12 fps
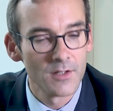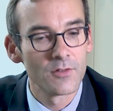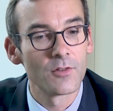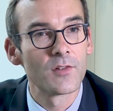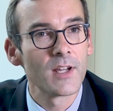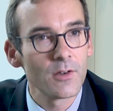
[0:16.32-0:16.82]

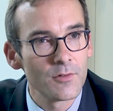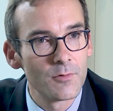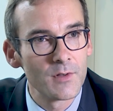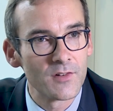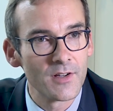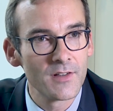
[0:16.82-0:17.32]
The second
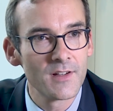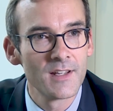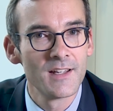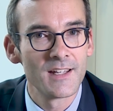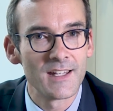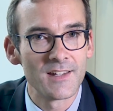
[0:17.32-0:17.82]
reason
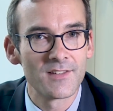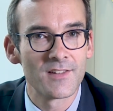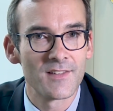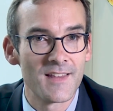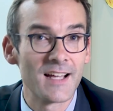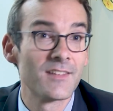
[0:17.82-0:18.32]

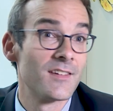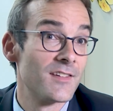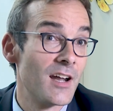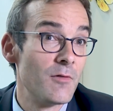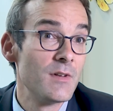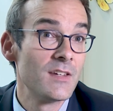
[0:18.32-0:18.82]
is that
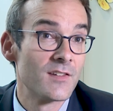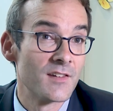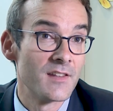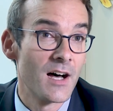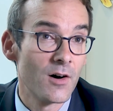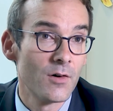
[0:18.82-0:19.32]
there is
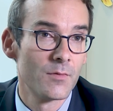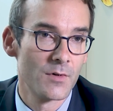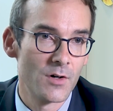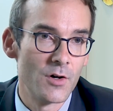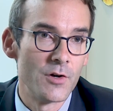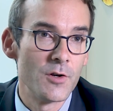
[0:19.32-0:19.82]
now
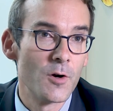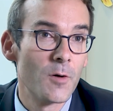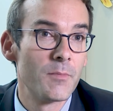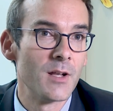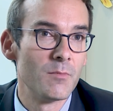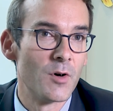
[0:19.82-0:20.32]
a
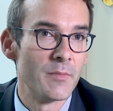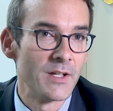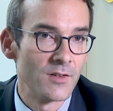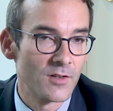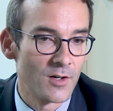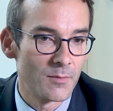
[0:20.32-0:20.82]
European
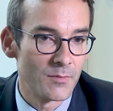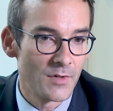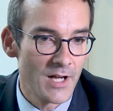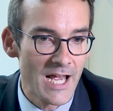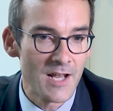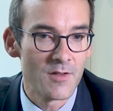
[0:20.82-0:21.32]
momentum
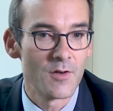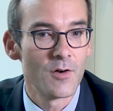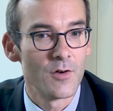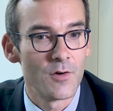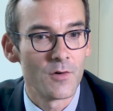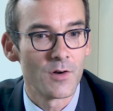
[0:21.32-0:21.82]
and
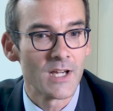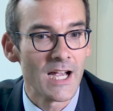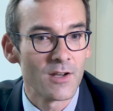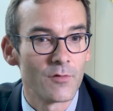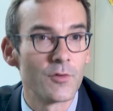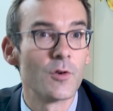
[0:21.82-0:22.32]
a
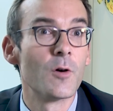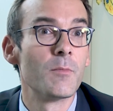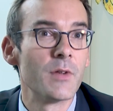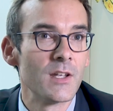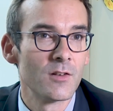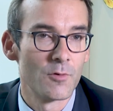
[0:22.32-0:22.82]
kind of
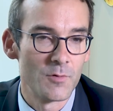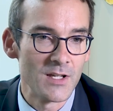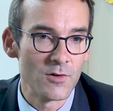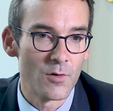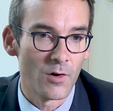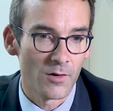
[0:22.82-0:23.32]
European
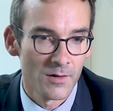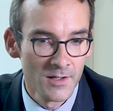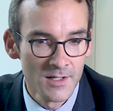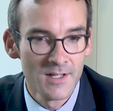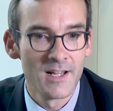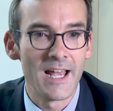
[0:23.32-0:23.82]
renewal.
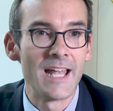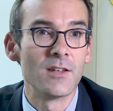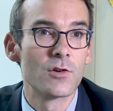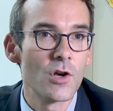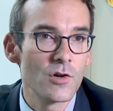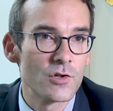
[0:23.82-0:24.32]

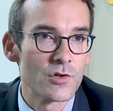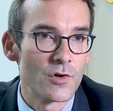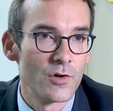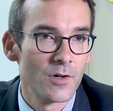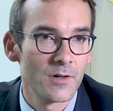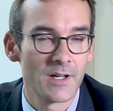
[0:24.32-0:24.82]
And
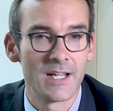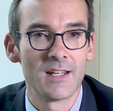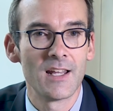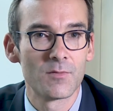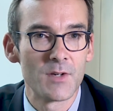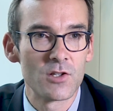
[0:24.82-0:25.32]
culture, and
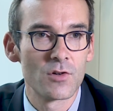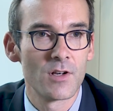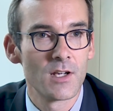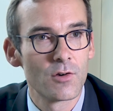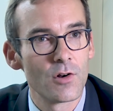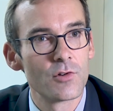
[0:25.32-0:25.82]

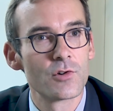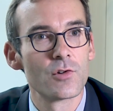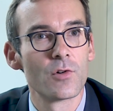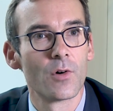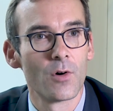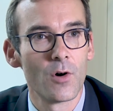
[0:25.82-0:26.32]
especially
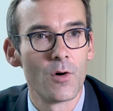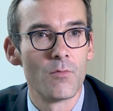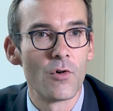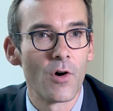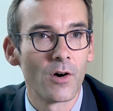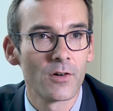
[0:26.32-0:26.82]
culture
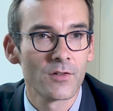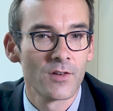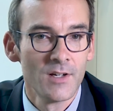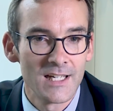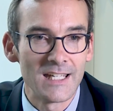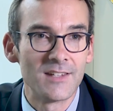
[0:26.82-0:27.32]
abroad,
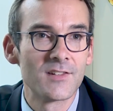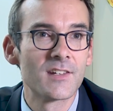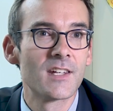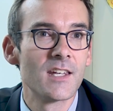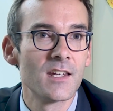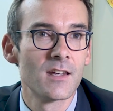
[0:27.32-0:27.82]
is
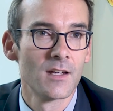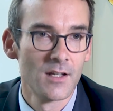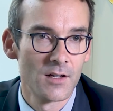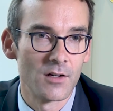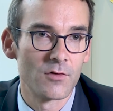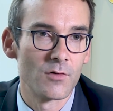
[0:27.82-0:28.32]
key
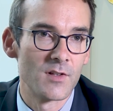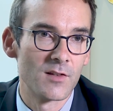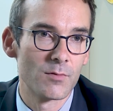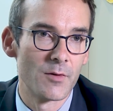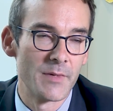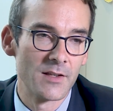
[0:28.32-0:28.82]
uh, to
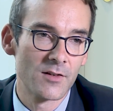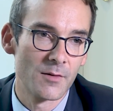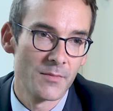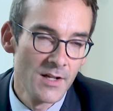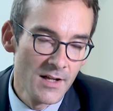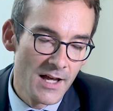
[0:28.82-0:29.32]
this
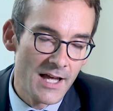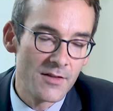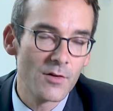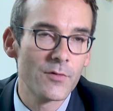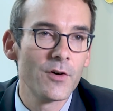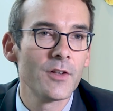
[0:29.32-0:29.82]
momentum.
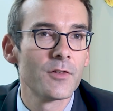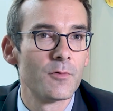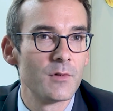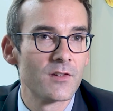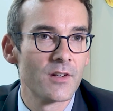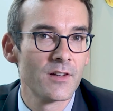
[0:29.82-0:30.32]
And the third
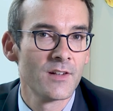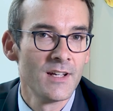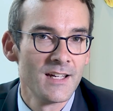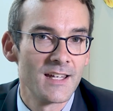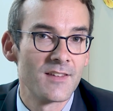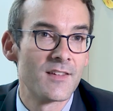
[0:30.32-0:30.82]
reason
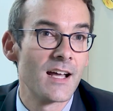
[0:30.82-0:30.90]
is